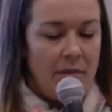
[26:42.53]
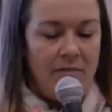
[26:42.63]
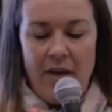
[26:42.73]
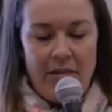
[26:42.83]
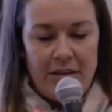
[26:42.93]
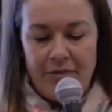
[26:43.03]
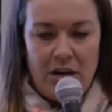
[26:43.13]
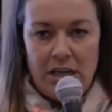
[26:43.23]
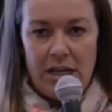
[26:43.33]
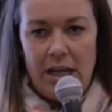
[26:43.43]
I'm very
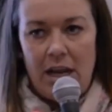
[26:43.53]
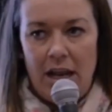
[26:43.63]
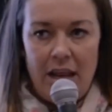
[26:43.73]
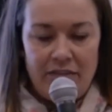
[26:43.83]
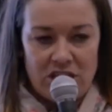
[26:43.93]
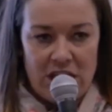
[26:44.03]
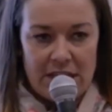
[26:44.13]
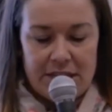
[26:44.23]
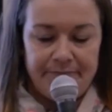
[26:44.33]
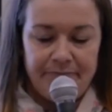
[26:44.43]
friendly and I love a chat.